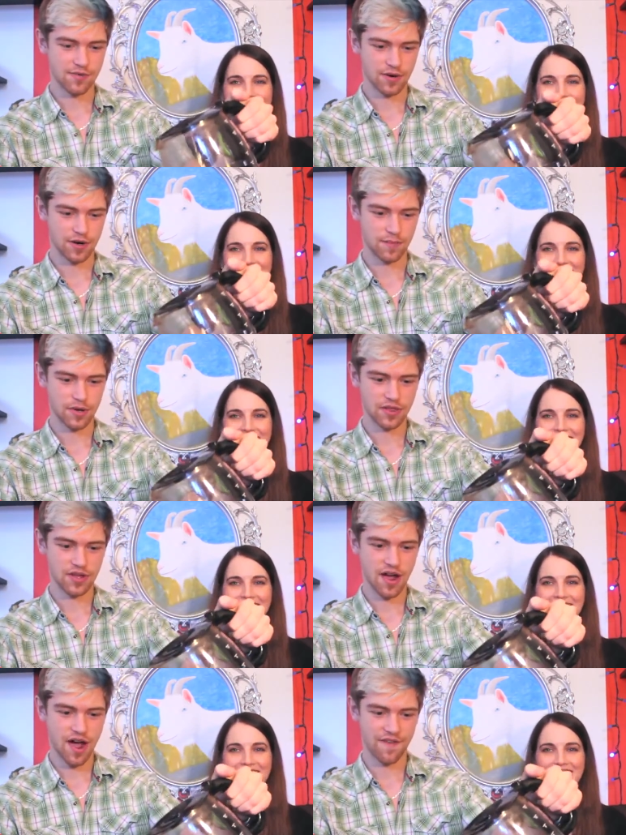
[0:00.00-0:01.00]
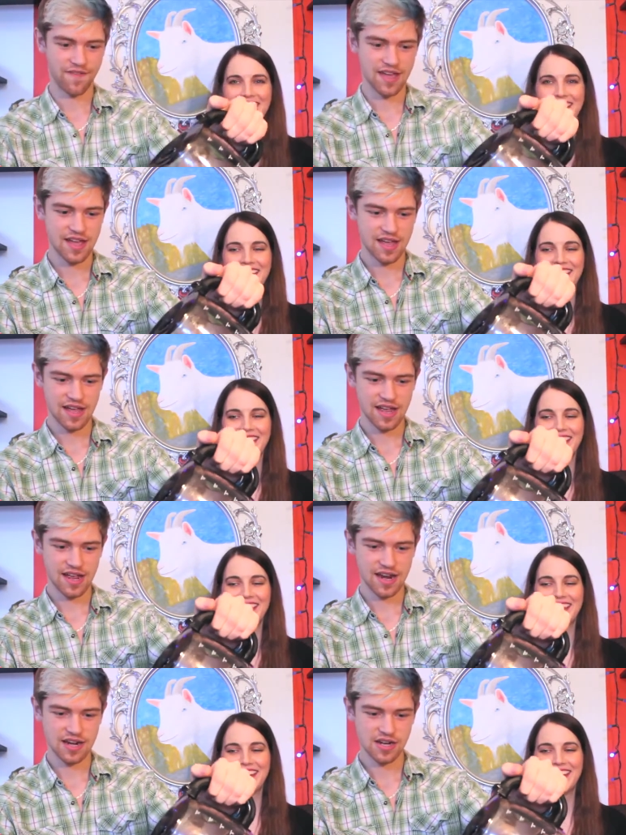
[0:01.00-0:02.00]
Speaker 1: We're going to put the coffee
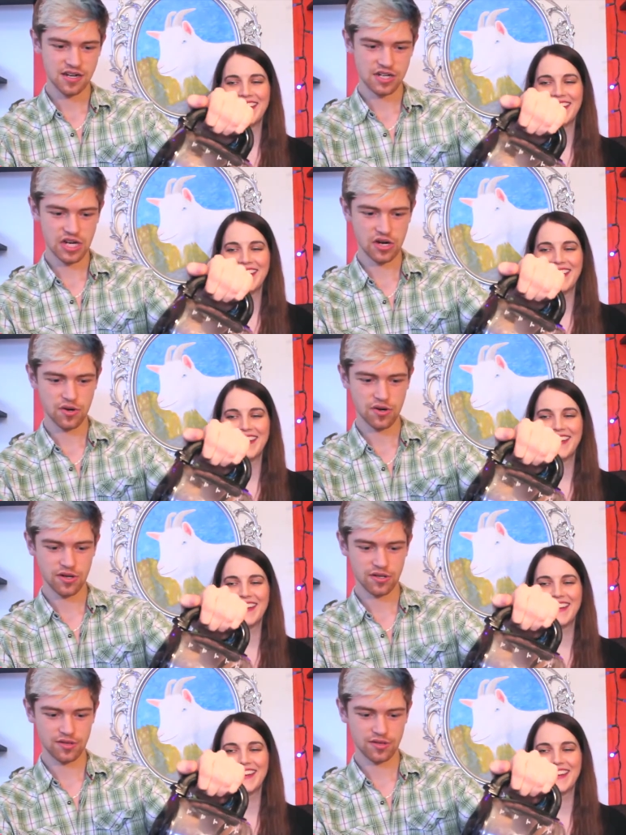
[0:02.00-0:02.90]
into